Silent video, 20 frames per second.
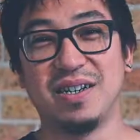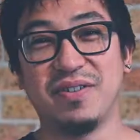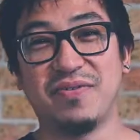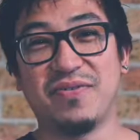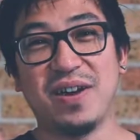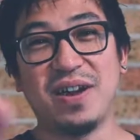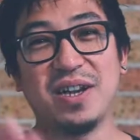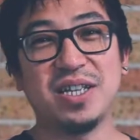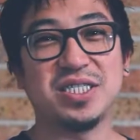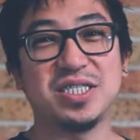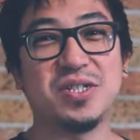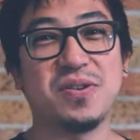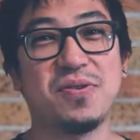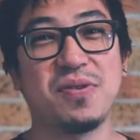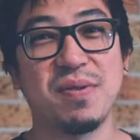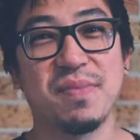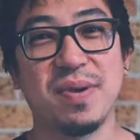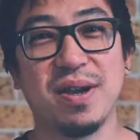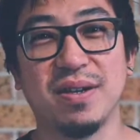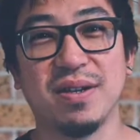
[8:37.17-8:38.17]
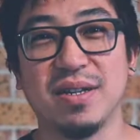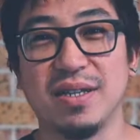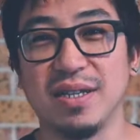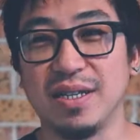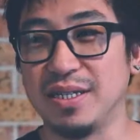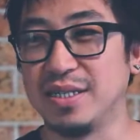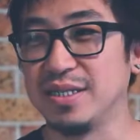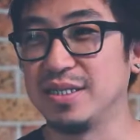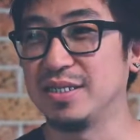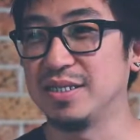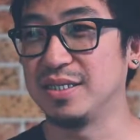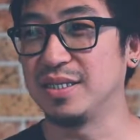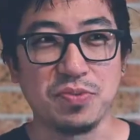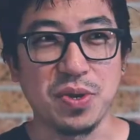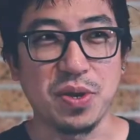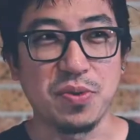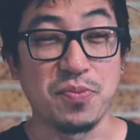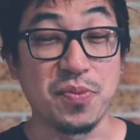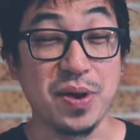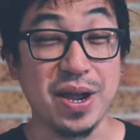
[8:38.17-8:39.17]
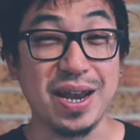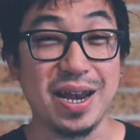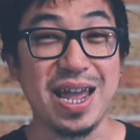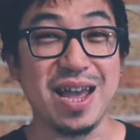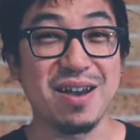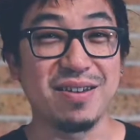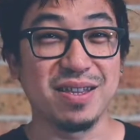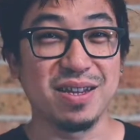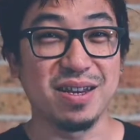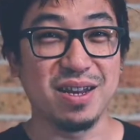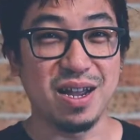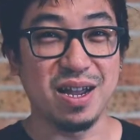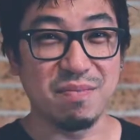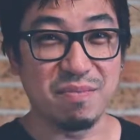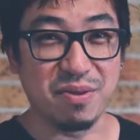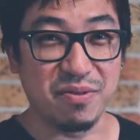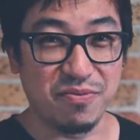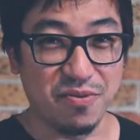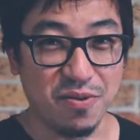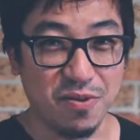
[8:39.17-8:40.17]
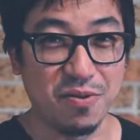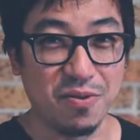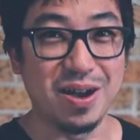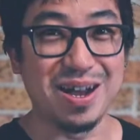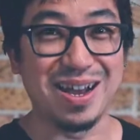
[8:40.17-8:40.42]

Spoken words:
The funny story about that is we went out the night before